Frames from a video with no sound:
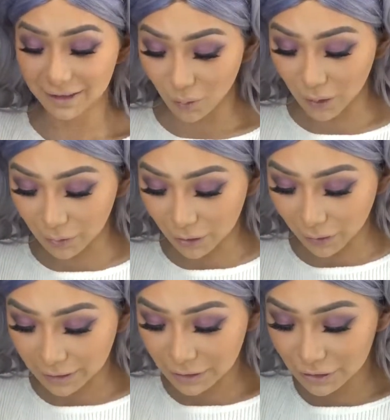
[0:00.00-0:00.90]
What we're
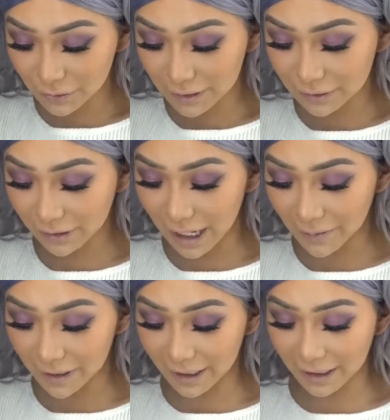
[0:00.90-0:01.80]
going to do is
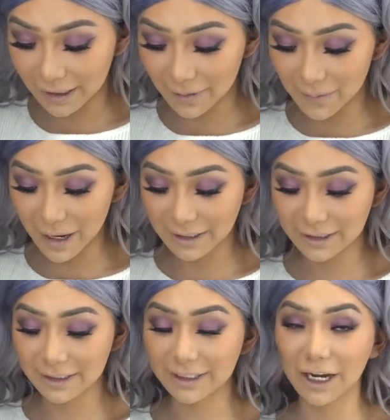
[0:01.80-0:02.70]
grab a
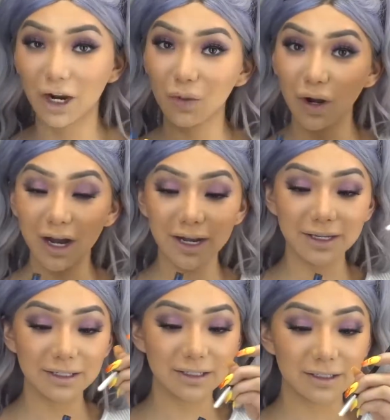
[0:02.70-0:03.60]
mascara
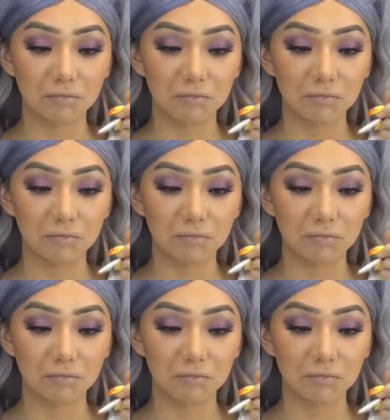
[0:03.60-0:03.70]
wand